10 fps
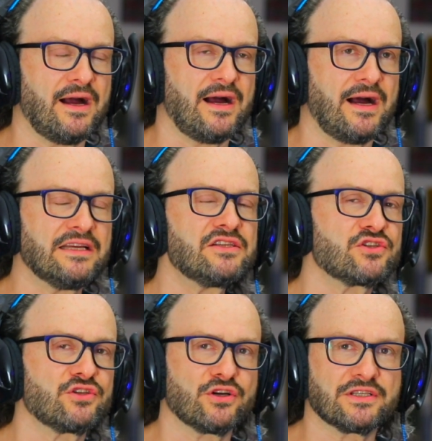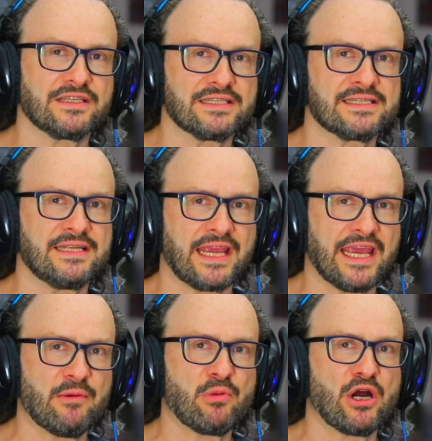I started listening
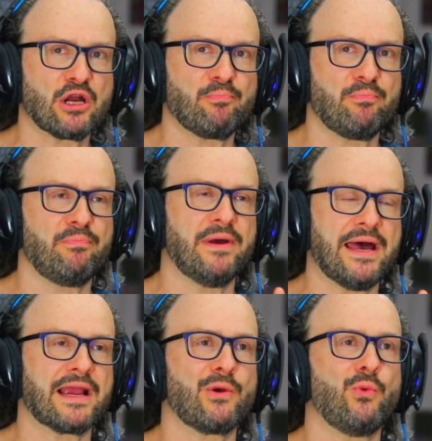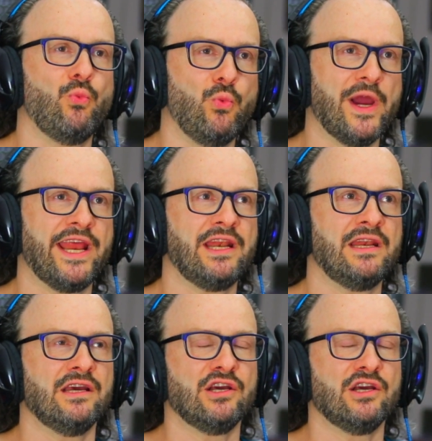K-pop back when